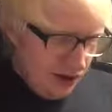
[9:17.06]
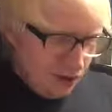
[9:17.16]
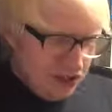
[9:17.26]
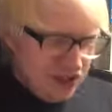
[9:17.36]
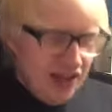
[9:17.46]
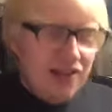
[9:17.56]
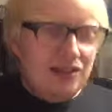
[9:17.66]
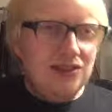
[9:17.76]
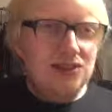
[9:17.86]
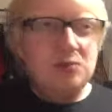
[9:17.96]
which
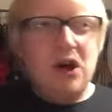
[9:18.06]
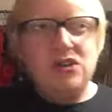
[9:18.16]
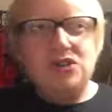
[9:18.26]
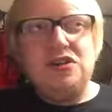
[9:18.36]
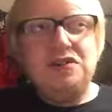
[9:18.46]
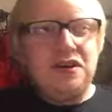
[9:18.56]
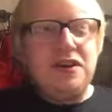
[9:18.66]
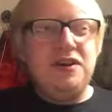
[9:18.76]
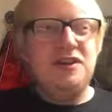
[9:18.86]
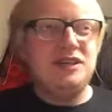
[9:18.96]
then sparked off
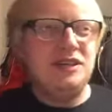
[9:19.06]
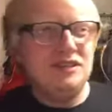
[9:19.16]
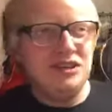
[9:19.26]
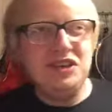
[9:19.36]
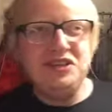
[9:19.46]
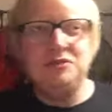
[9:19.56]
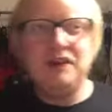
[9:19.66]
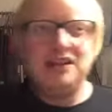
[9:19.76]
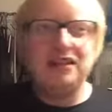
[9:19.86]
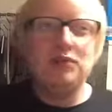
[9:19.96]
an idea in
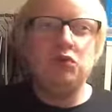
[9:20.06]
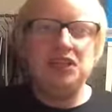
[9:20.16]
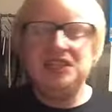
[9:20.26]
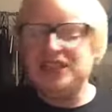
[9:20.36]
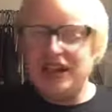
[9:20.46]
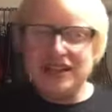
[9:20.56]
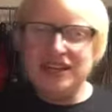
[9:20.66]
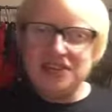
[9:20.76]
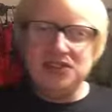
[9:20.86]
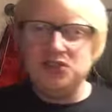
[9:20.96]
my head, like, what
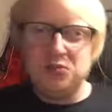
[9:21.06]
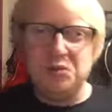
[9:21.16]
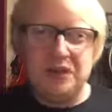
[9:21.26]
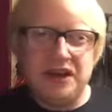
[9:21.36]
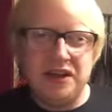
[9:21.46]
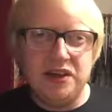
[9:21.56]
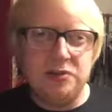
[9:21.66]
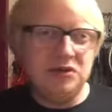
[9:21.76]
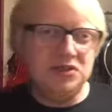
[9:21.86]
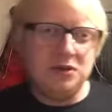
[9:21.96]
exactly is a double pale ale?
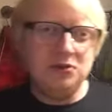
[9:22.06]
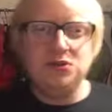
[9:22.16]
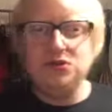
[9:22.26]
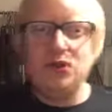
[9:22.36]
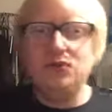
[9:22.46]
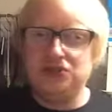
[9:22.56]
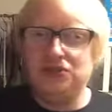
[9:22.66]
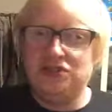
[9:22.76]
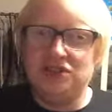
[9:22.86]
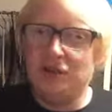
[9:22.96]
Because I was always
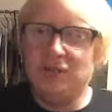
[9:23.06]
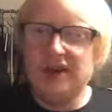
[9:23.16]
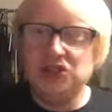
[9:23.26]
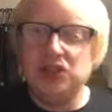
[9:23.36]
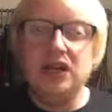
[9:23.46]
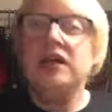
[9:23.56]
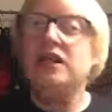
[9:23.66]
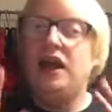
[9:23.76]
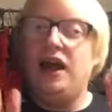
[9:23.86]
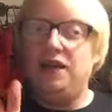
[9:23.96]
under the impression,
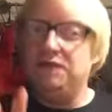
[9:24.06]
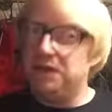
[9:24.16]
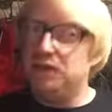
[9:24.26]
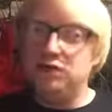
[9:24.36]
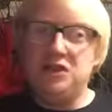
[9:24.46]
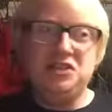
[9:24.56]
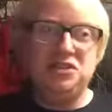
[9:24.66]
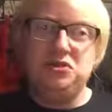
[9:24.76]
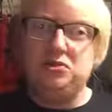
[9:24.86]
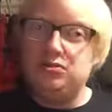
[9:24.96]
and feel free
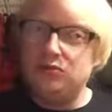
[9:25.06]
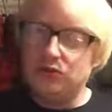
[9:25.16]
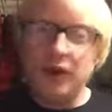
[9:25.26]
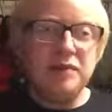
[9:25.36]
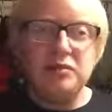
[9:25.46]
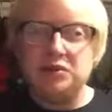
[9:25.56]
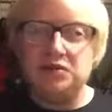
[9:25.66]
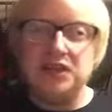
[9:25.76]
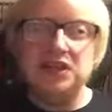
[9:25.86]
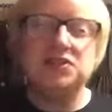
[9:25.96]
to correct me
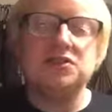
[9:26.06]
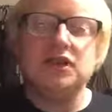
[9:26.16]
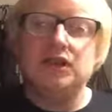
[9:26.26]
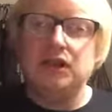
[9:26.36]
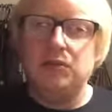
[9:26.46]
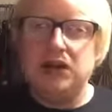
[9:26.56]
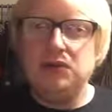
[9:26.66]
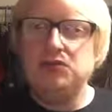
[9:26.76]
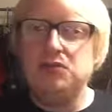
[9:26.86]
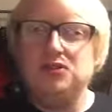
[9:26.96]
with this, but I
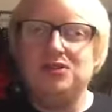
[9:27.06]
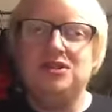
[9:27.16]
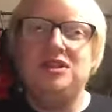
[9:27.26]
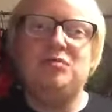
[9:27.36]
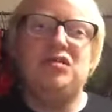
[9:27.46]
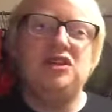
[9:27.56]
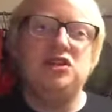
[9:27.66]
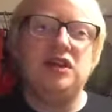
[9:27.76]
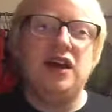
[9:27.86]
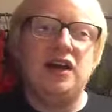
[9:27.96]
was always under the
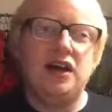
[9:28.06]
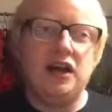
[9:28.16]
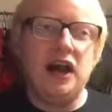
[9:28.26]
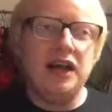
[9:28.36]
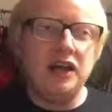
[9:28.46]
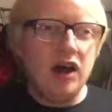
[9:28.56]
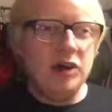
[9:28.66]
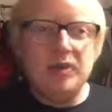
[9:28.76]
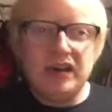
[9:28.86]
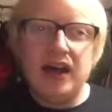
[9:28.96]
impression that an
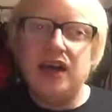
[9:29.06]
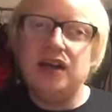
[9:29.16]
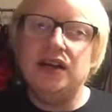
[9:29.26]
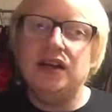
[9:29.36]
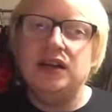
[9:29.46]
IPA